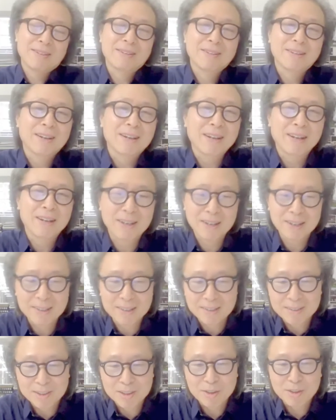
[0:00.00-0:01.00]

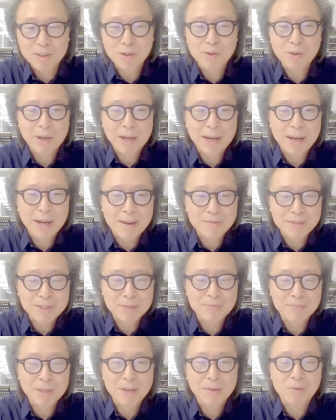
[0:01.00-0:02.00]
Uh, you know, right after
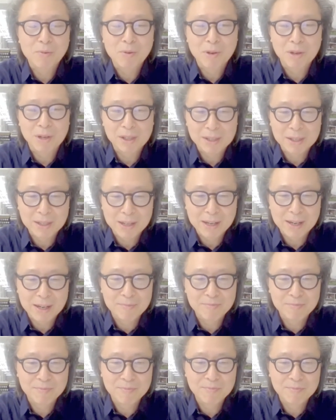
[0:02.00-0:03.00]
my work, I have
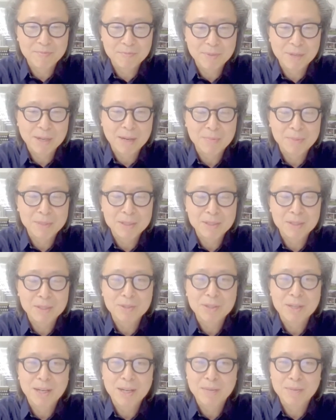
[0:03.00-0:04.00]
probably no
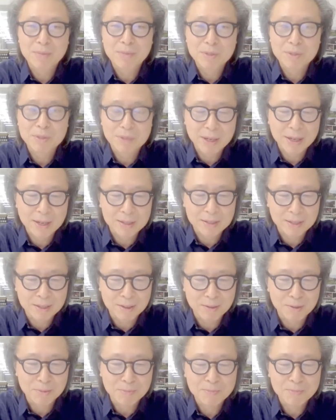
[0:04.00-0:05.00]
time to get home.